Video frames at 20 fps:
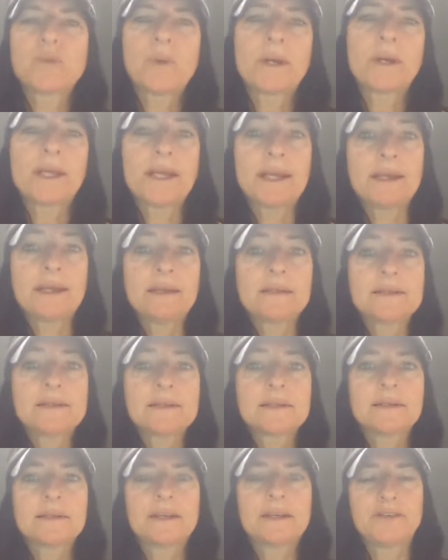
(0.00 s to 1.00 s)

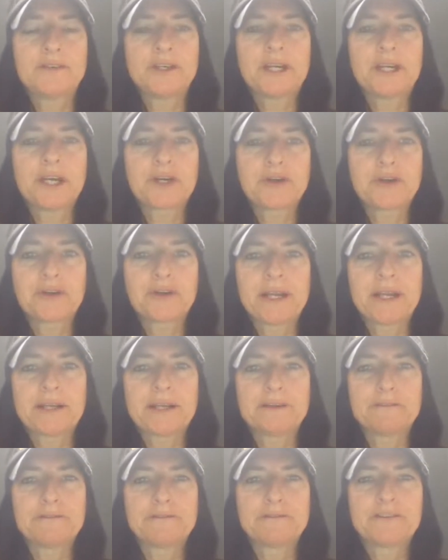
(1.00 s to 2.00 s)
28 if you get
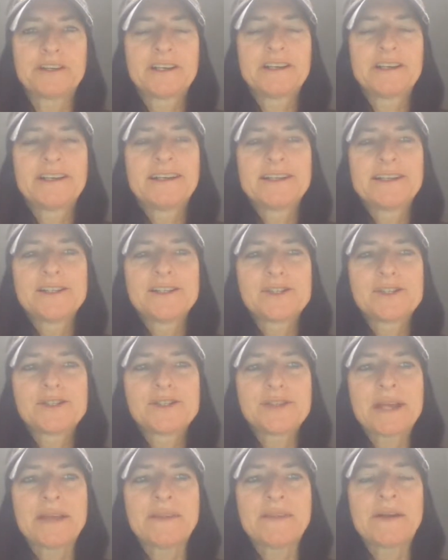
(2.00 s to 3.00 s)
creative.
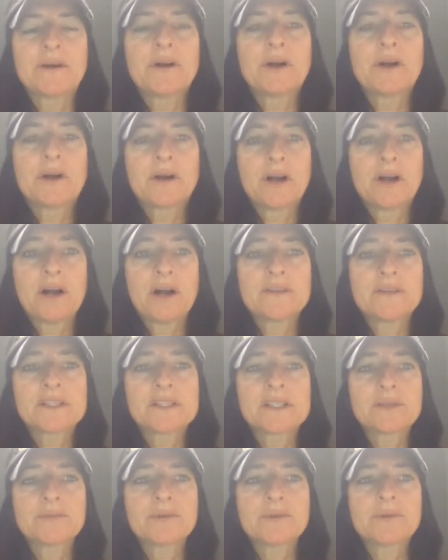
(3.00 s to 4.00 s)
And there are
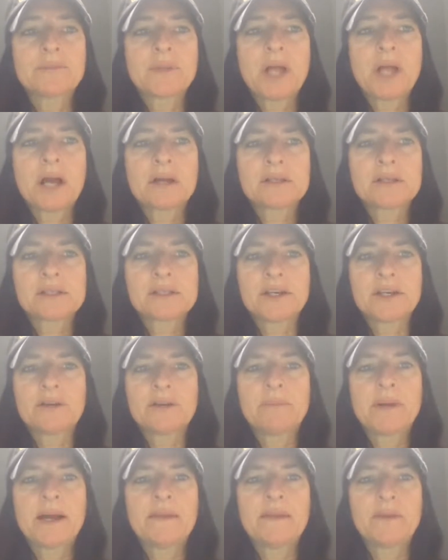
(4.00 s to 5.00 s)
obviously room blocks
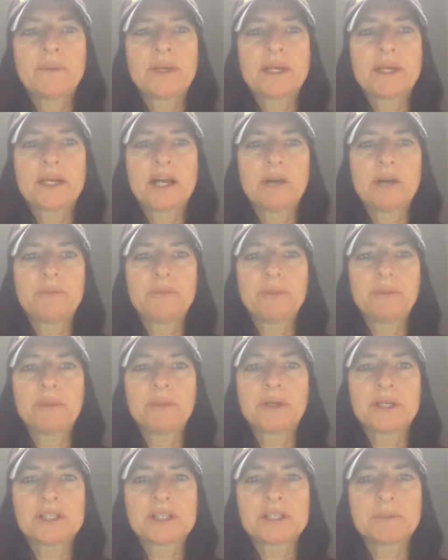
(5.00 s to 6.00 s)
nearby that we can help you
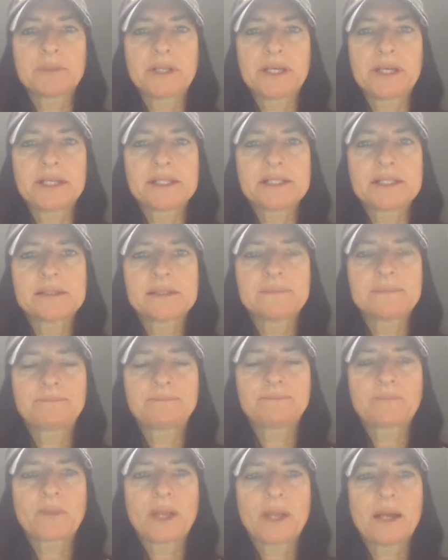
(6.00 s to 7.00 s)
put into place
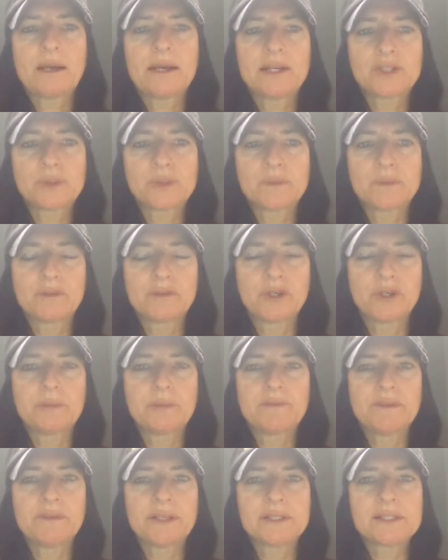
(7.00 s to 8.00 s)
as swivel group
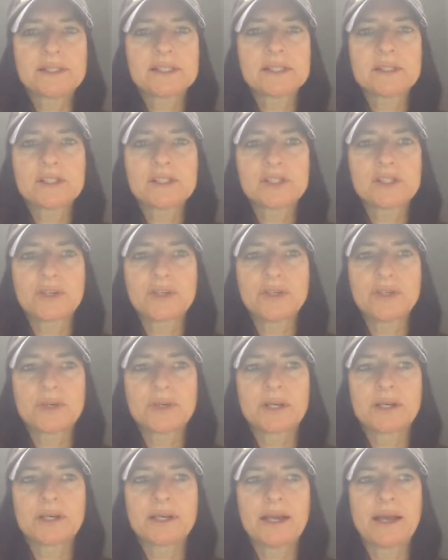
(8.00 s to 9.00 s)
events so that you
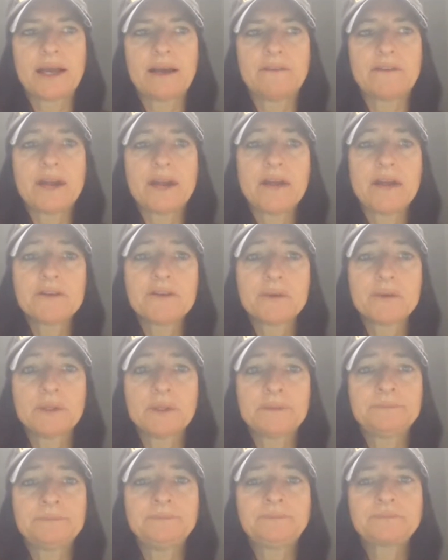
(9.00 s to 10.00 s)
can have
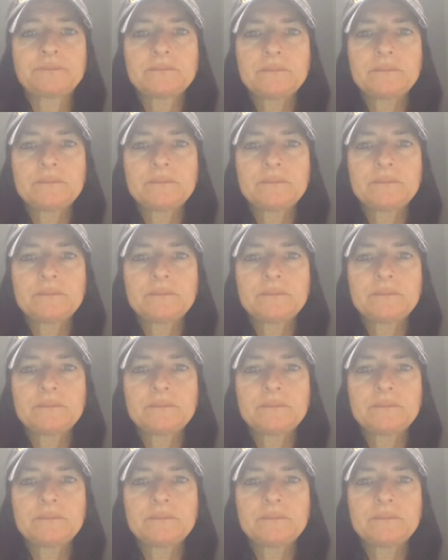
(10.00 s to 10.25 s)
everyone